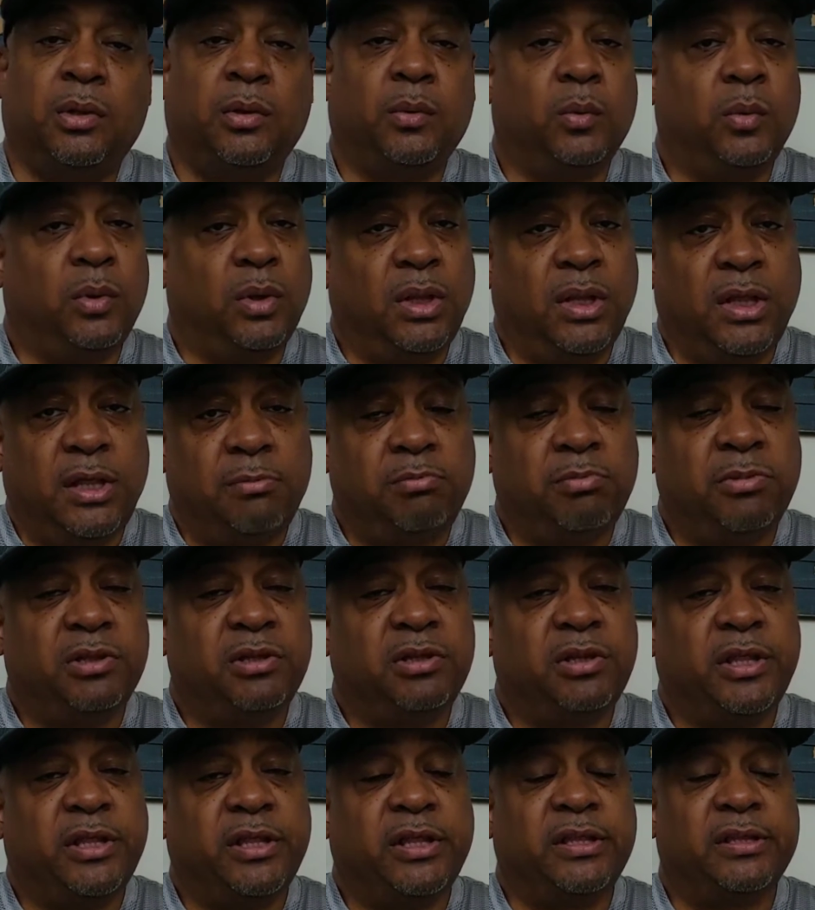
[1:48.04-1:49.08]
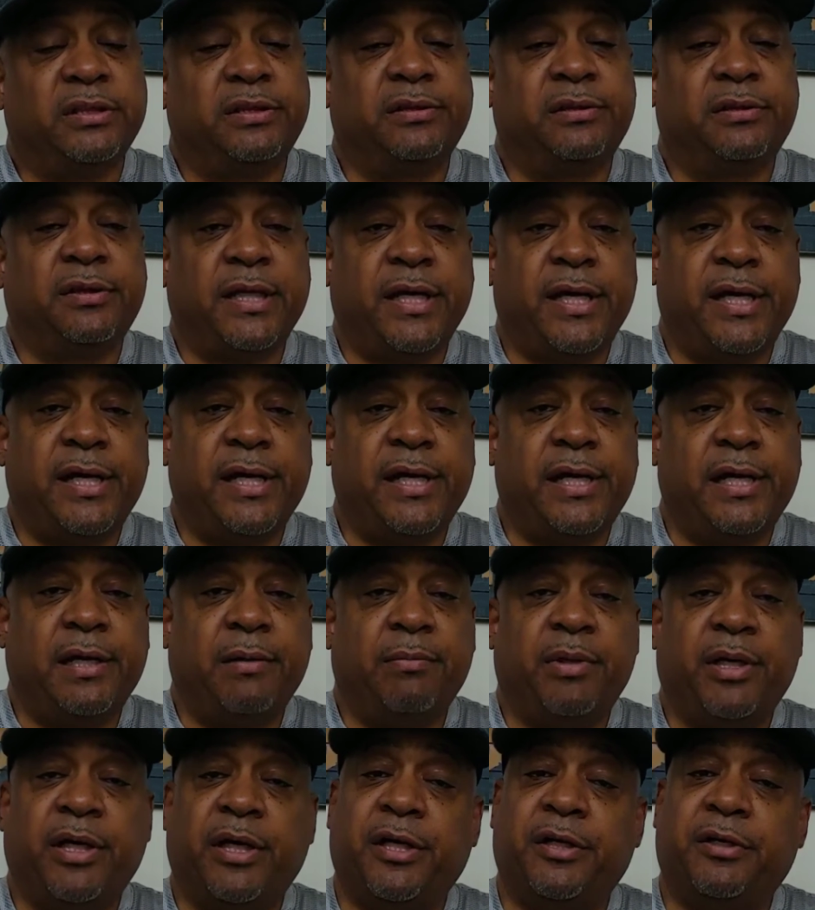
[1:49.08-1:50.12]
Well, I'm gonna take a
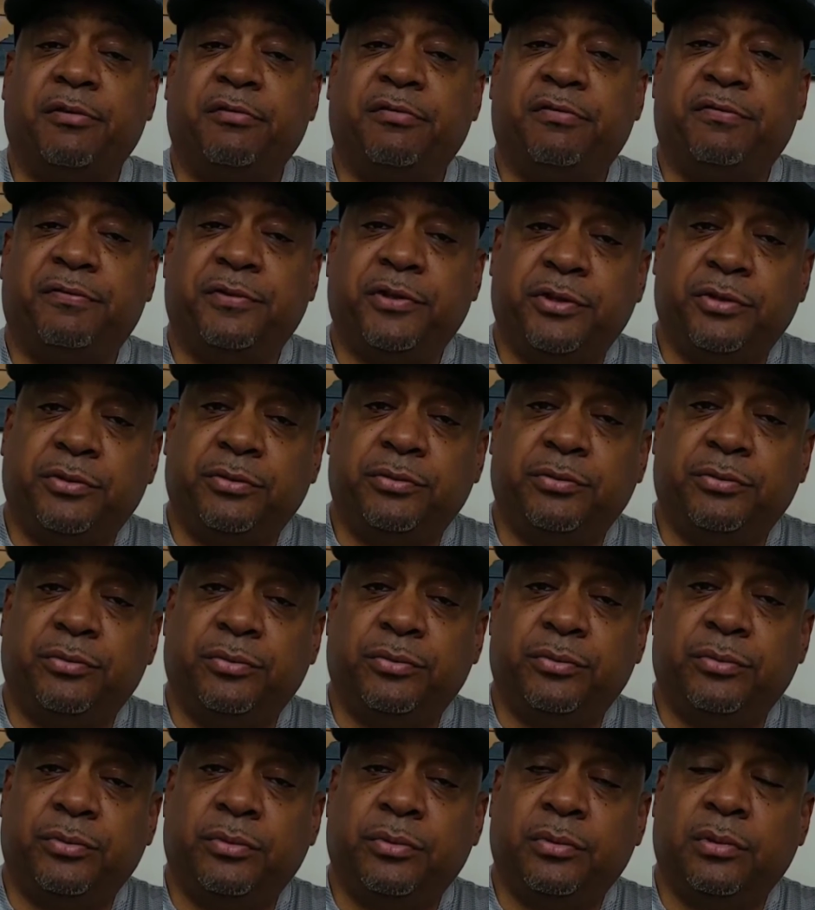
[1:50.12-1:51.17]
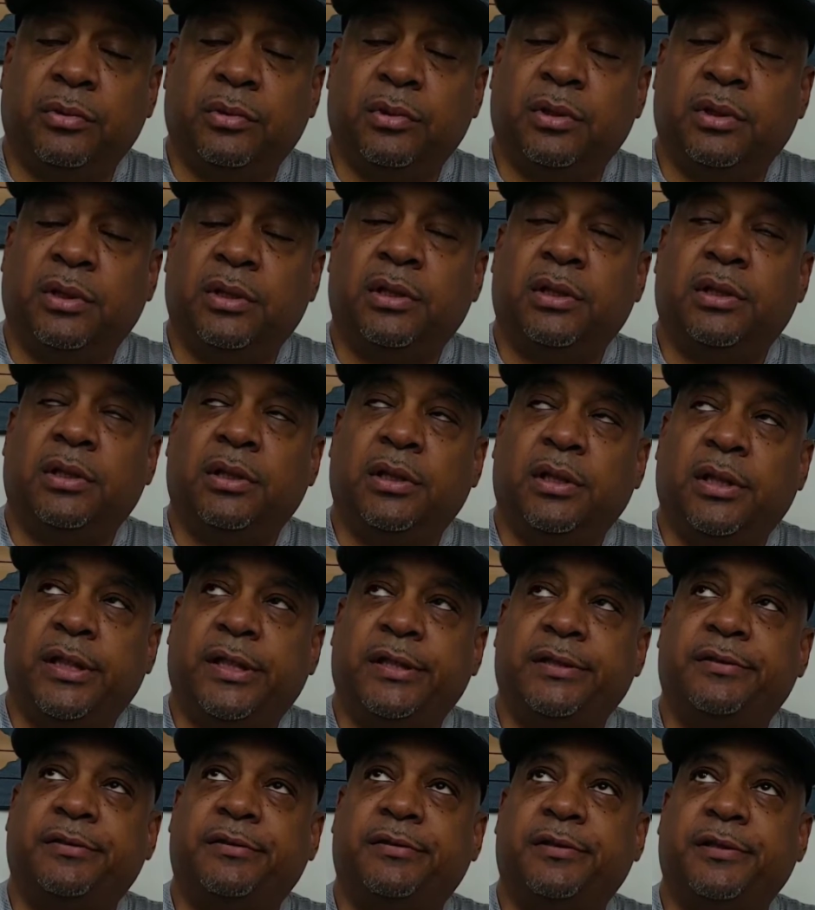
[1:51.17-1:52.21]
stab at a few.
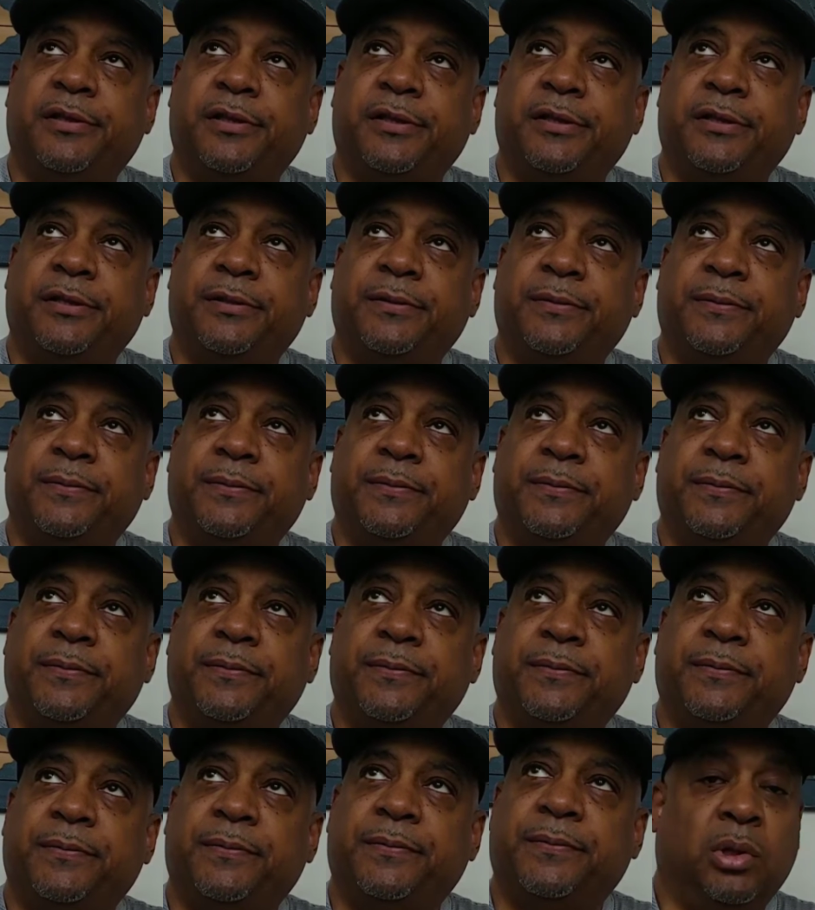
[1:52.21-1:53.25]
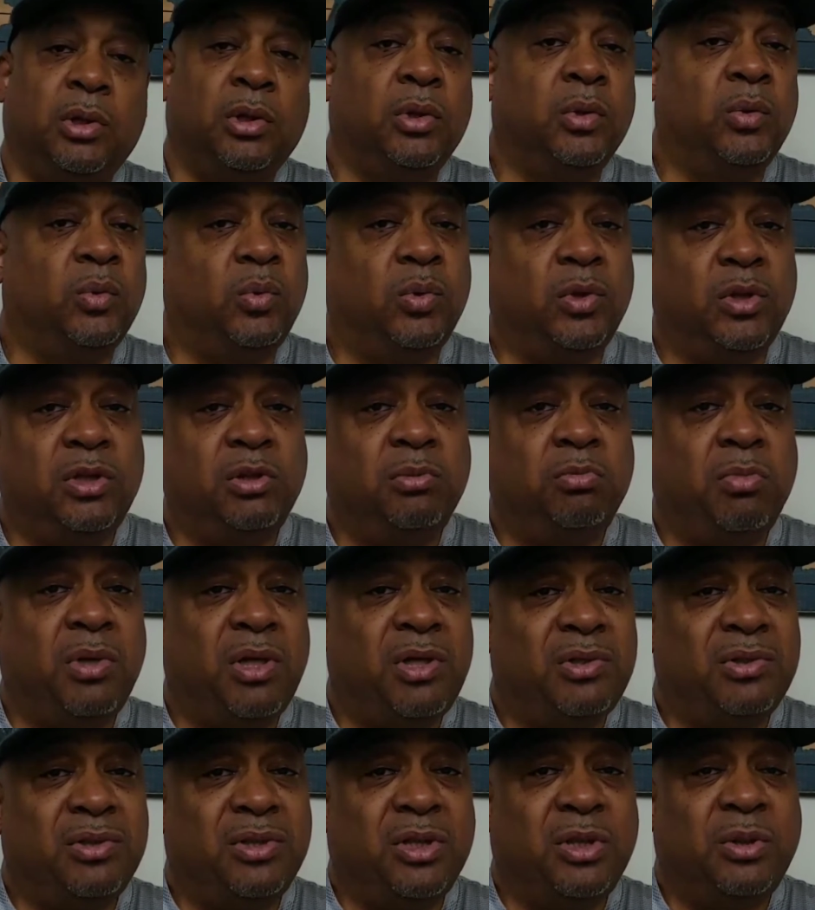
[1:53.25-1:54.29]
Let's see. What
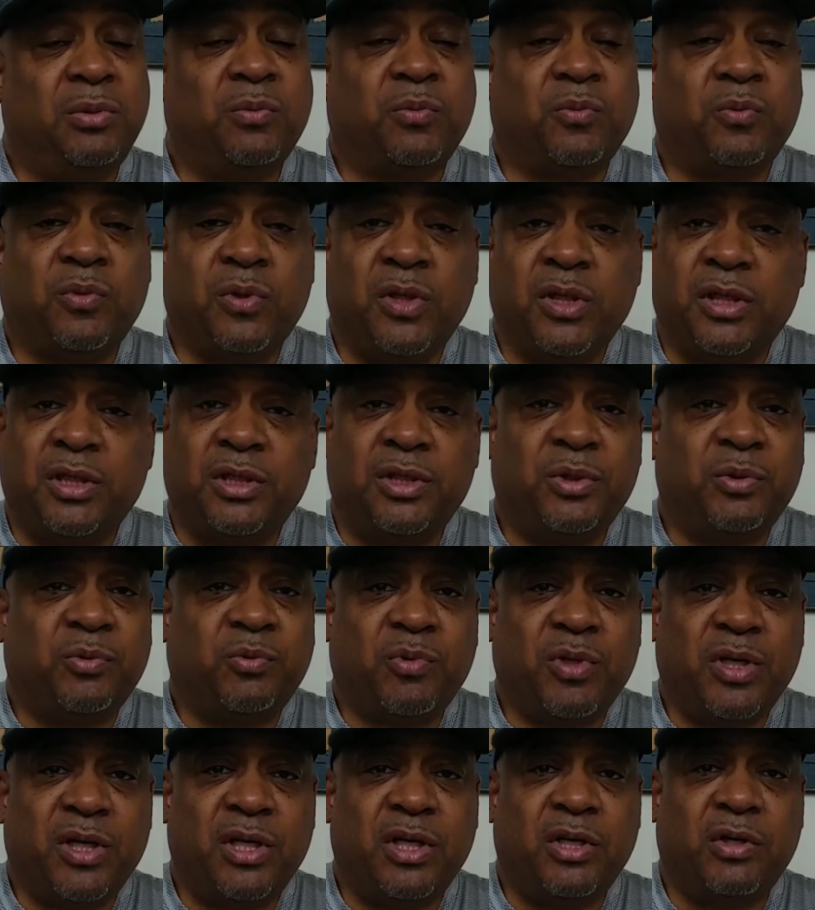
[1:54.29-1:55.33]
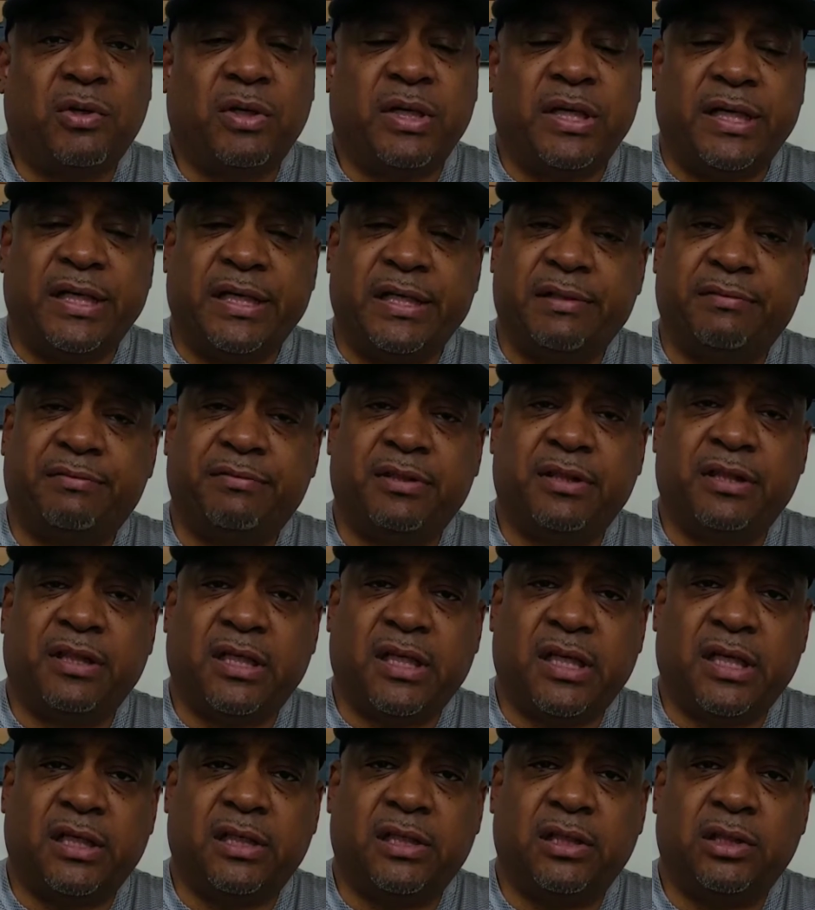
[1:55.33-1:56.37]
about them running around half the
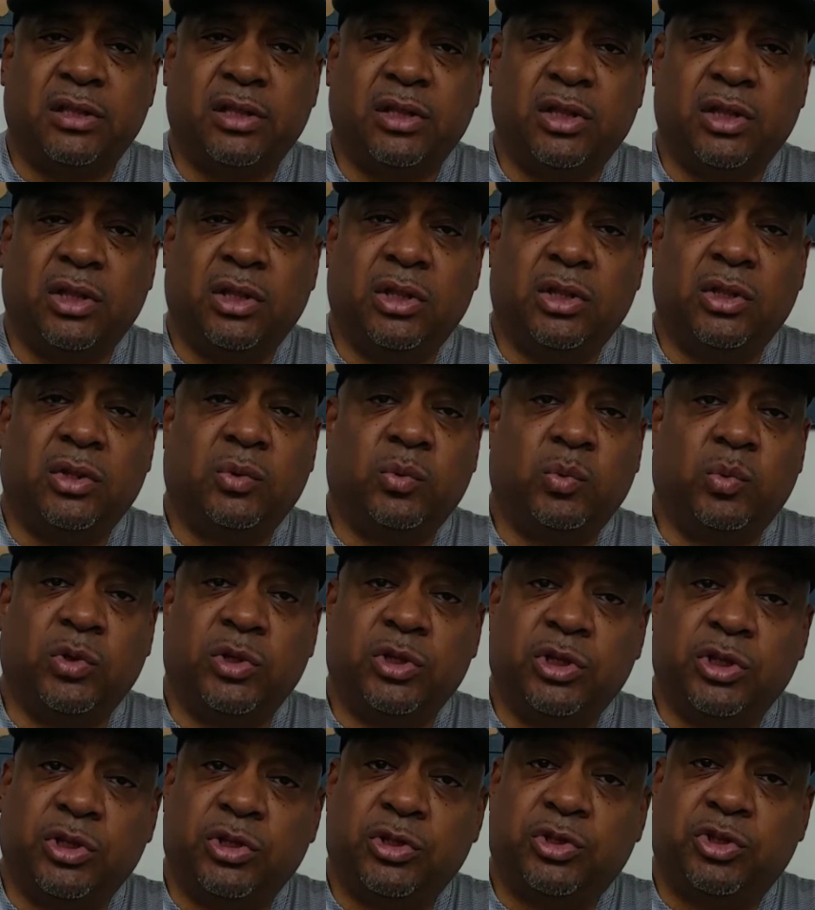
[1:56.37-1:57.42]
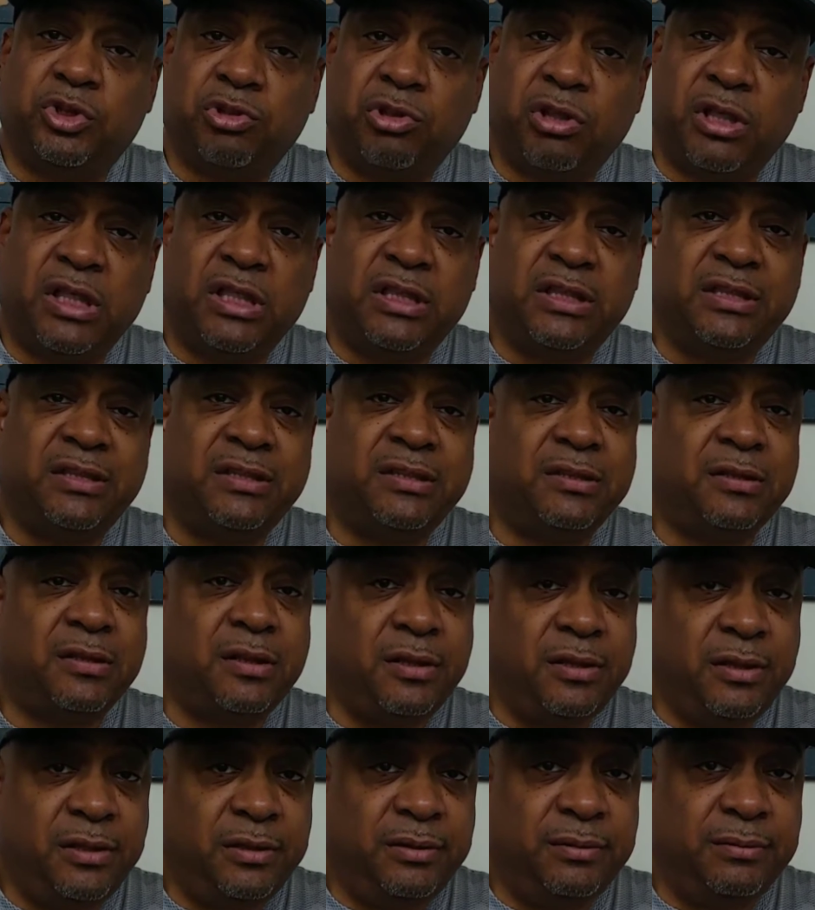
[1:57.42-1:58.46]
night when you're trying to
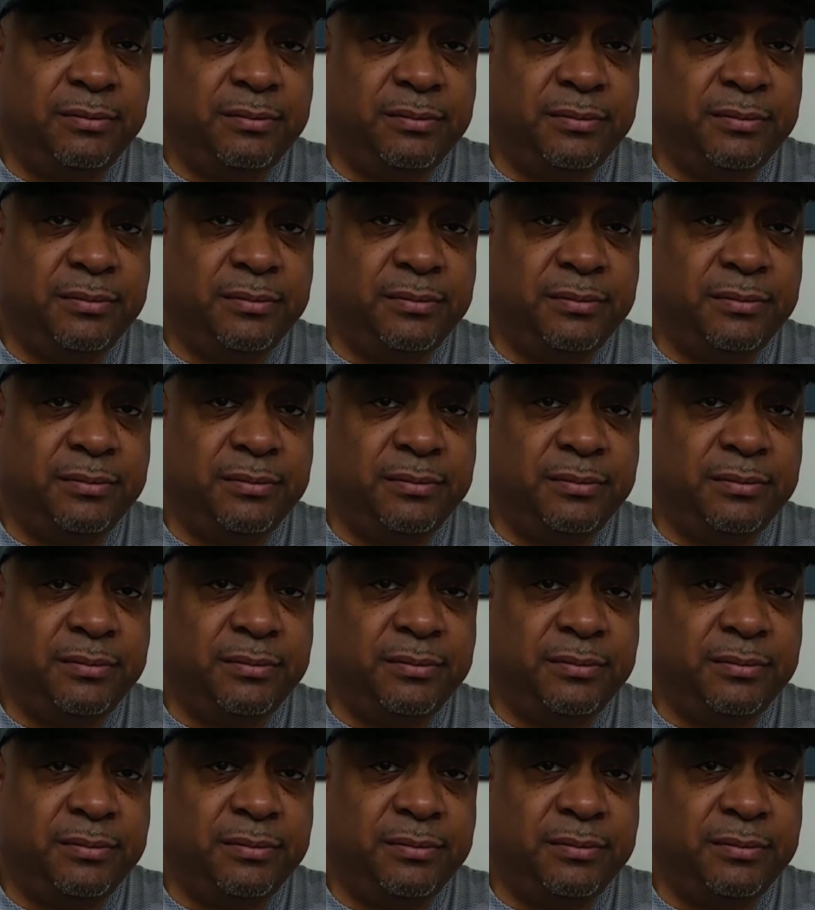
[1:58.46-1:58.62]
sleep?